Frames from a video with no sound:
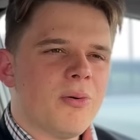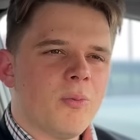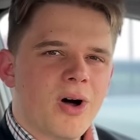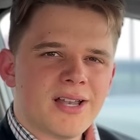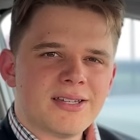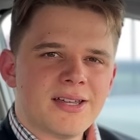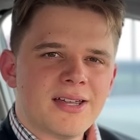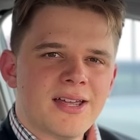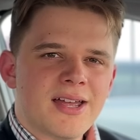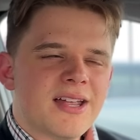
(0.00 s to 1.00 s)
what?
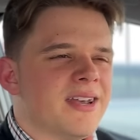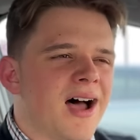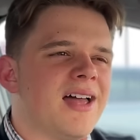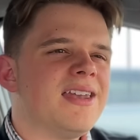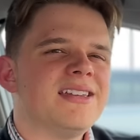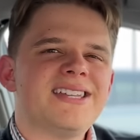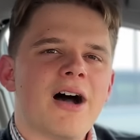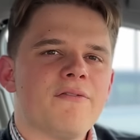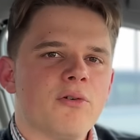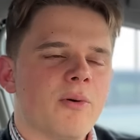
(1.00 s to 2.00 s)
Not in a
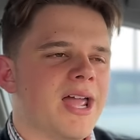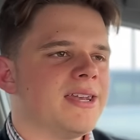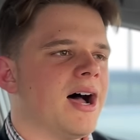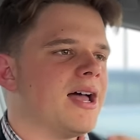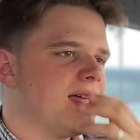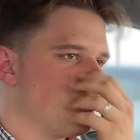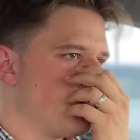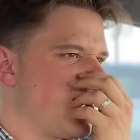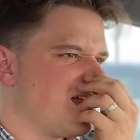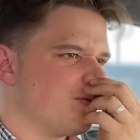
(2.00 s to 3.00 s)
doubtful way, not in a
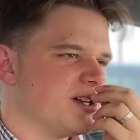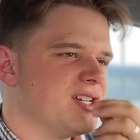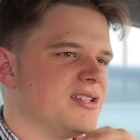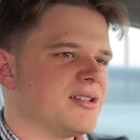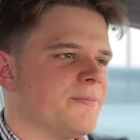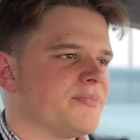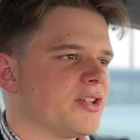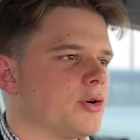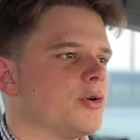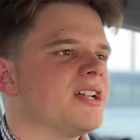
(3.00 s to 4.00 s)
way in which he's
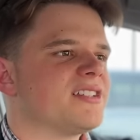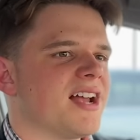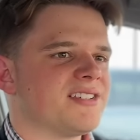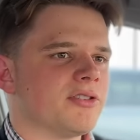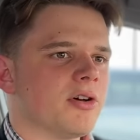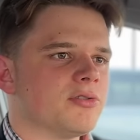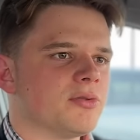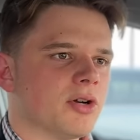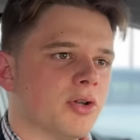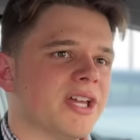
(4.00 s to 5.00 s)
criticizing those who
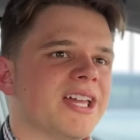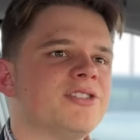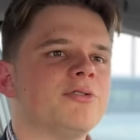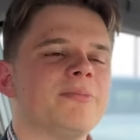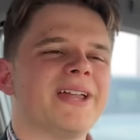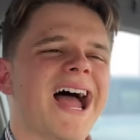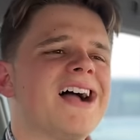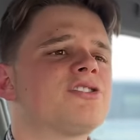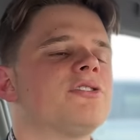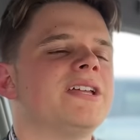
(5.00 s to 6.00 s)
are looking into it, but
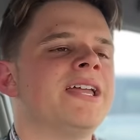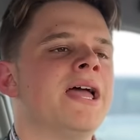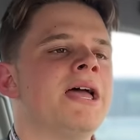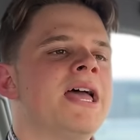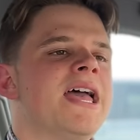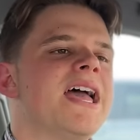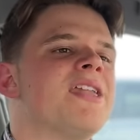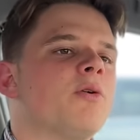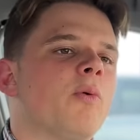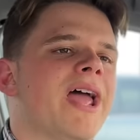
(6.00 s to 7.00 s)
actually in
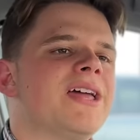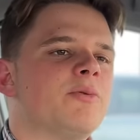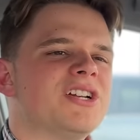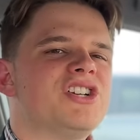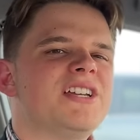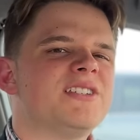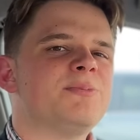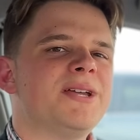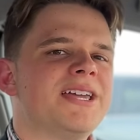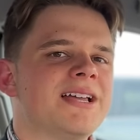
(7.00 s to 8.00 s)
a way in which he is
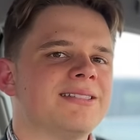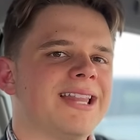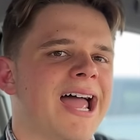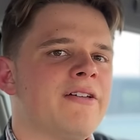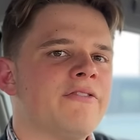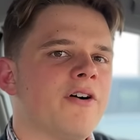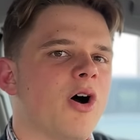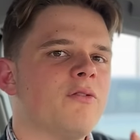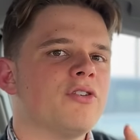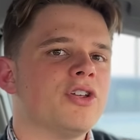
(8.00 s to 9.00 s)
speaking life
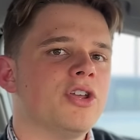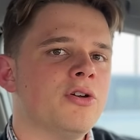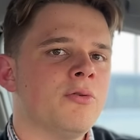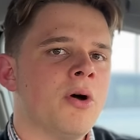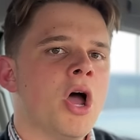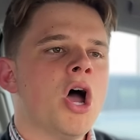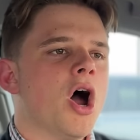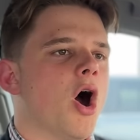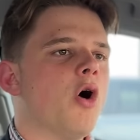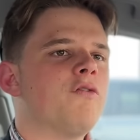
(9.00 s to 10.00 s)
over you,
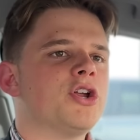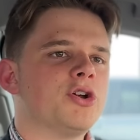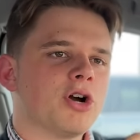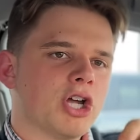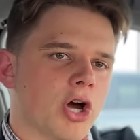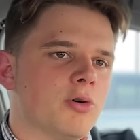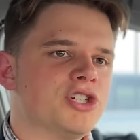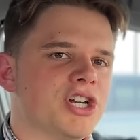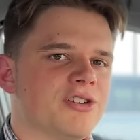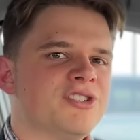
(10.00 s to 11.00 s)
over your
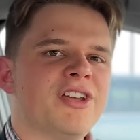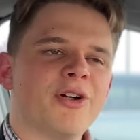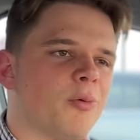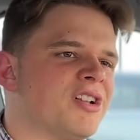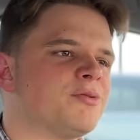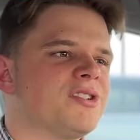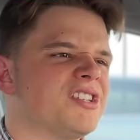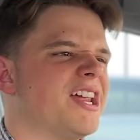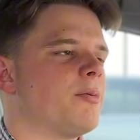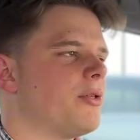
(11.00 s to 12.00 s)
Goshen. You see, there once was a
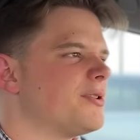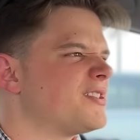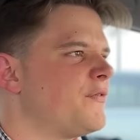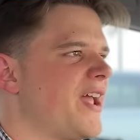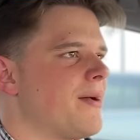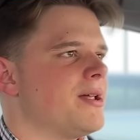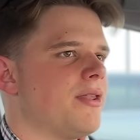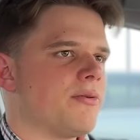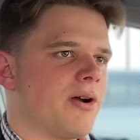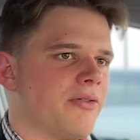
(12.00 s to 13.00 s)
day where there was famine
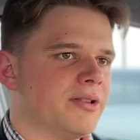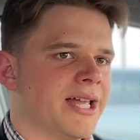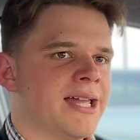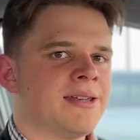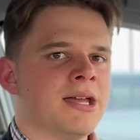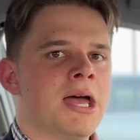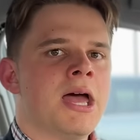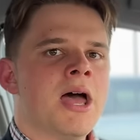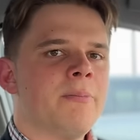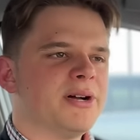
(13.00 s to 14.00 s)
throughout the land,
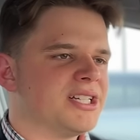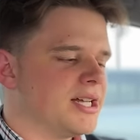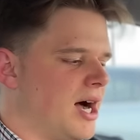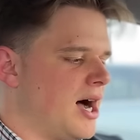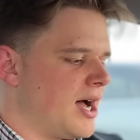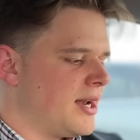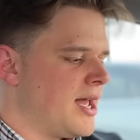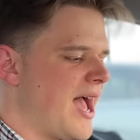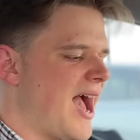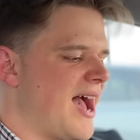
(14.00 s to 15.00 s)
but God
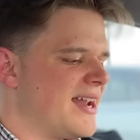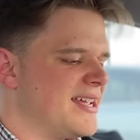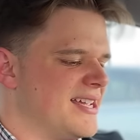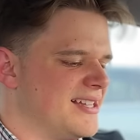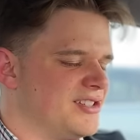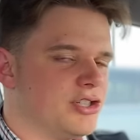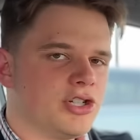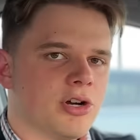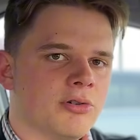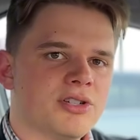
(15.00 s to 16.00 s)
had his
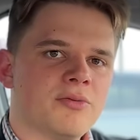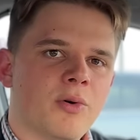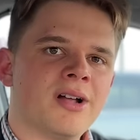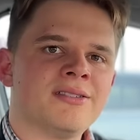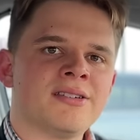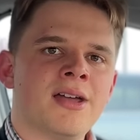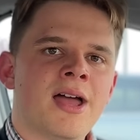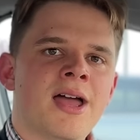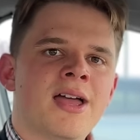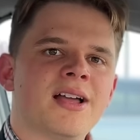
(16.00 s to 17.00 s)
chosen ones.
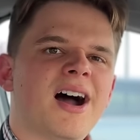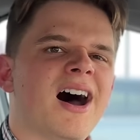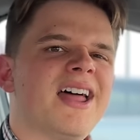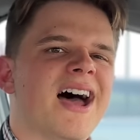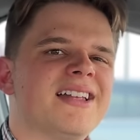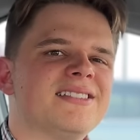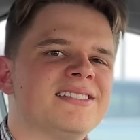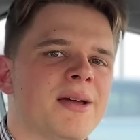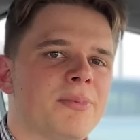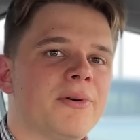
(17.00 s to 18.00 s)
God had his
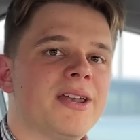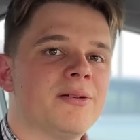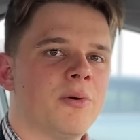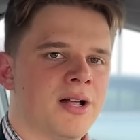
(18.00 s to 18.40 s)
separated ones.